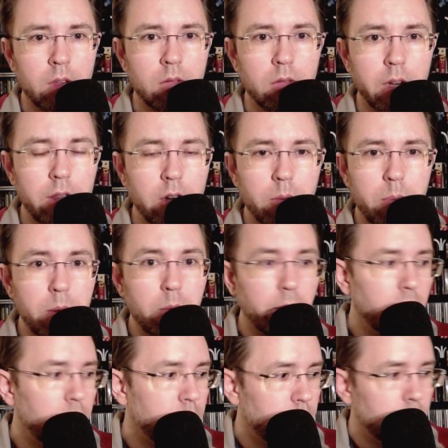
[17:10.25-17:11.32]
Right? There are people
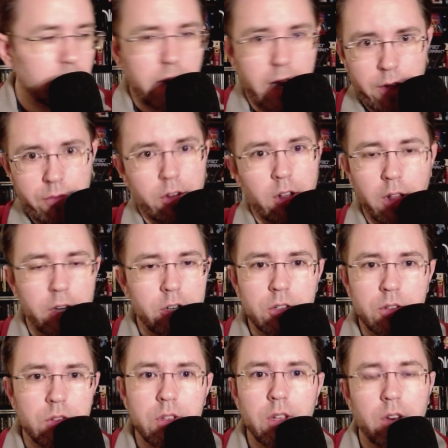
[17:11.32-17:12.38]
that just have
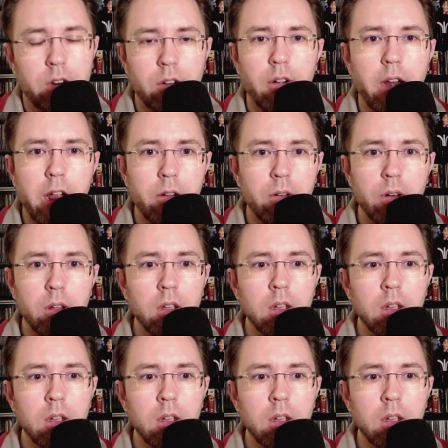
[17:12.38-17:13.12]
collections sitting around